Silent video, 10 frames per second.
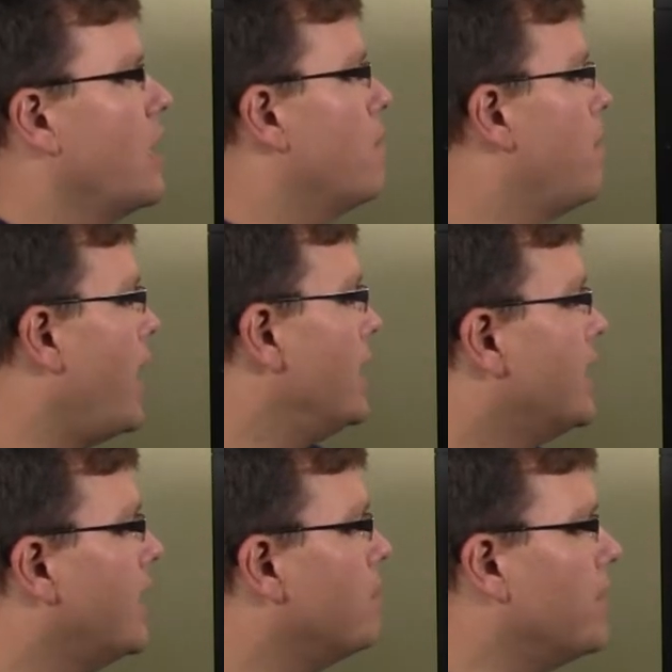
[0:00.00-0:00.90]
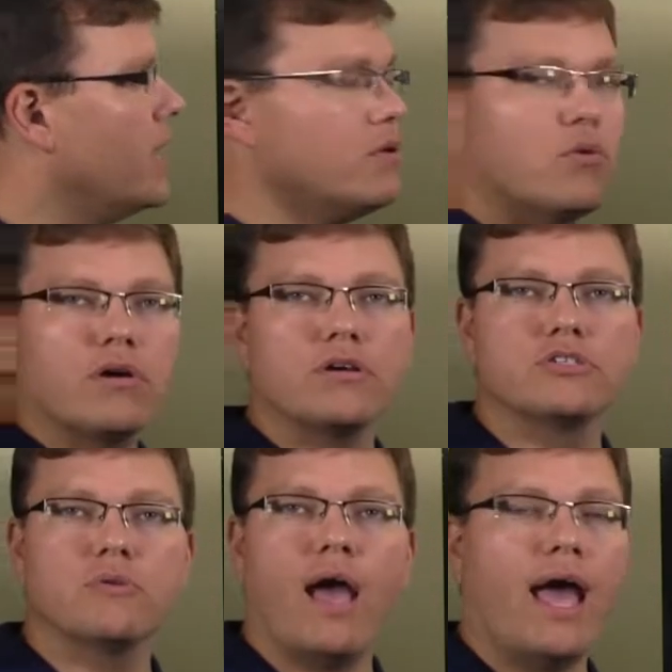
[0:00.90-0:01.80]
by campaign
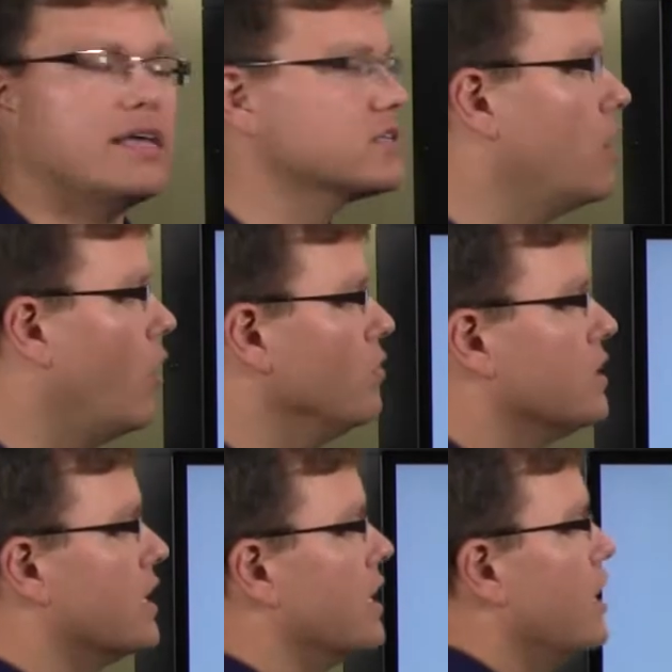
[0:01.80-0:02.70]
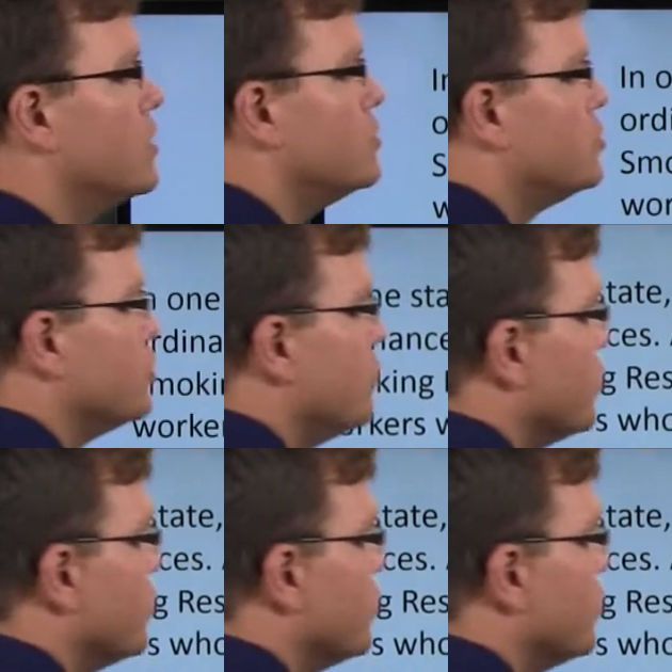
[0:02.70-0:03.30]
workers who ask only, do